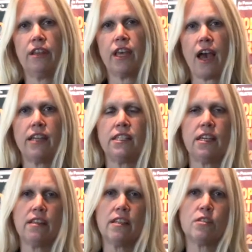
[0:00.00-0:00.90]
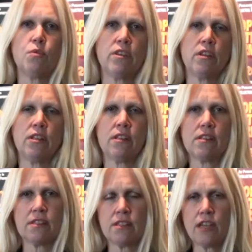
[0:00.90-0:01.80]
the idea that's within
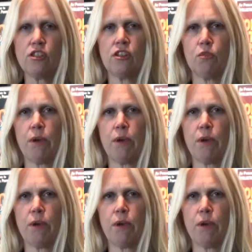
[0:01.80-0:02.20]
the section of